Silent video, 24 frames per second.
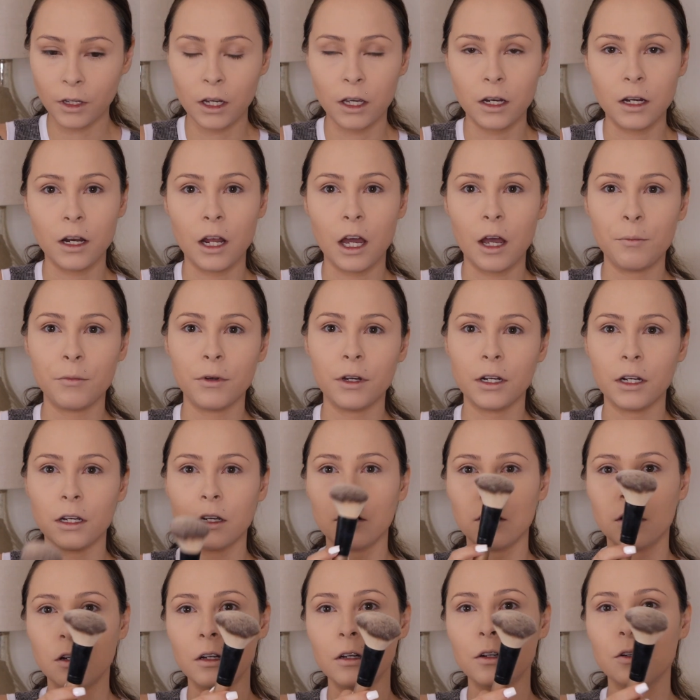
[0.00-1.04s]
And now I'm
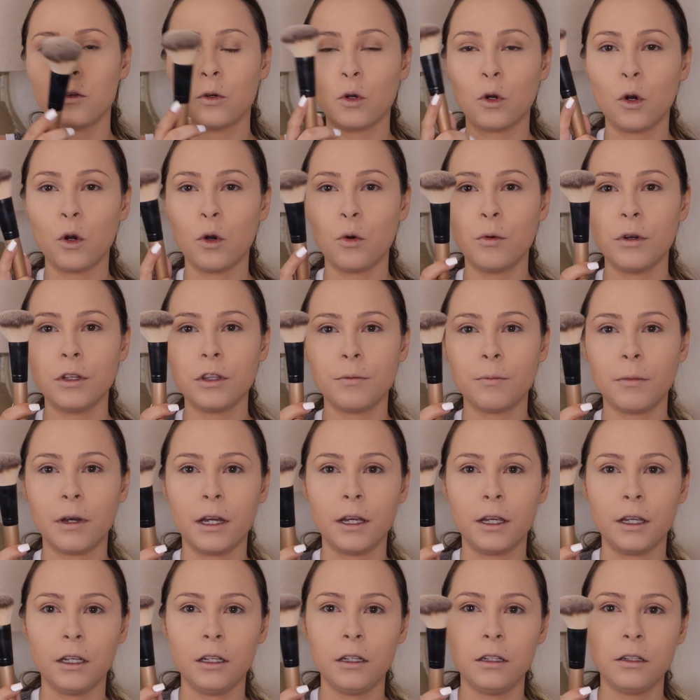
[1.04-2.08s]
gonna go with
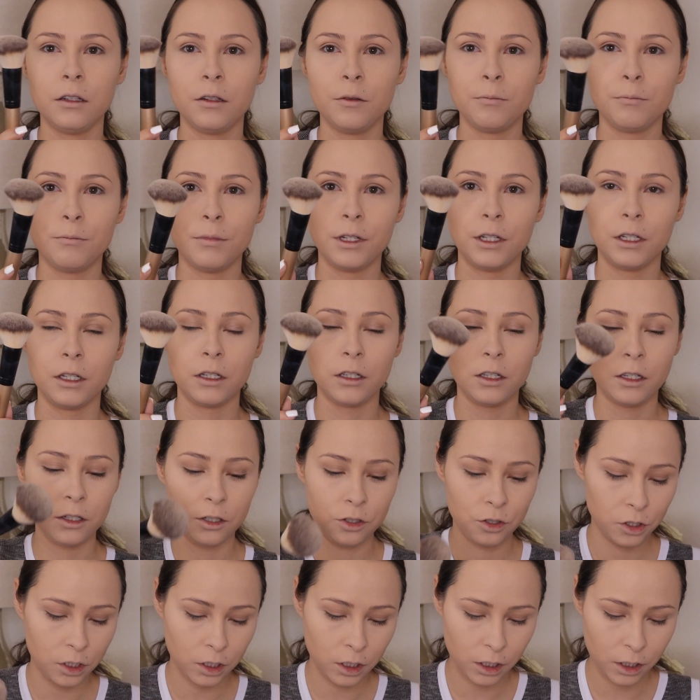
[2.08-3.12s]
my big
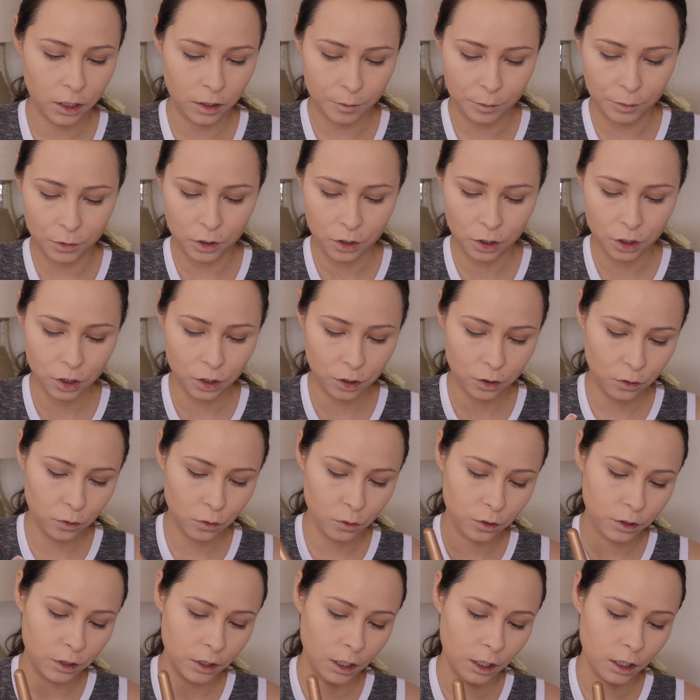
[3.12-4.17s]
chunky brush
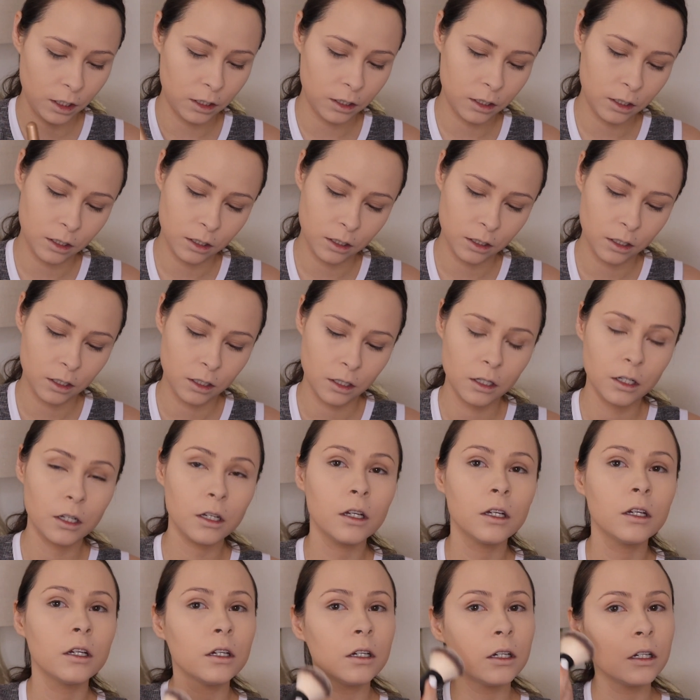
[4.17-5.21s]
to set
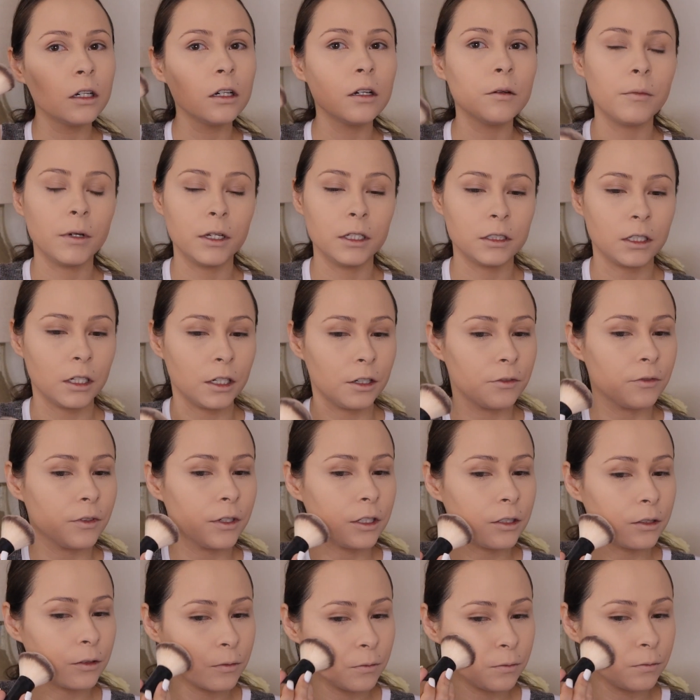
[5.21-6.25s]
my entire
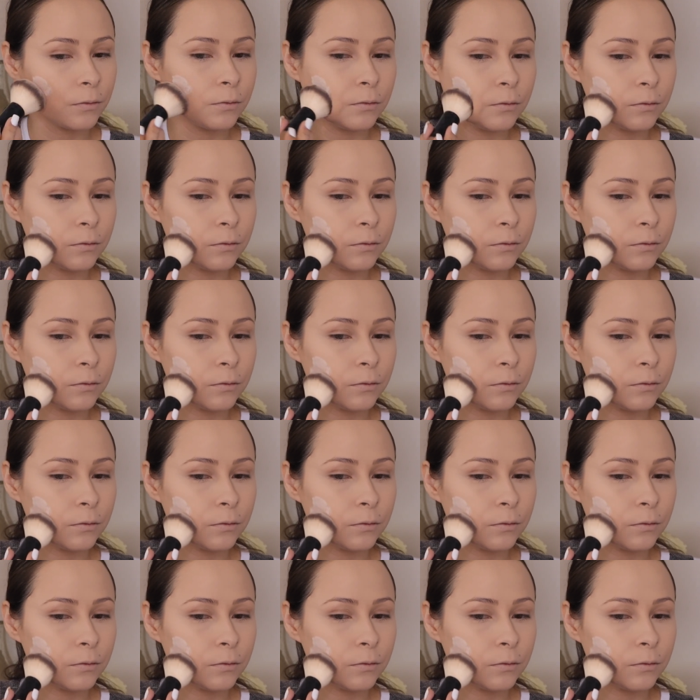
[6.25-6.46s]
face.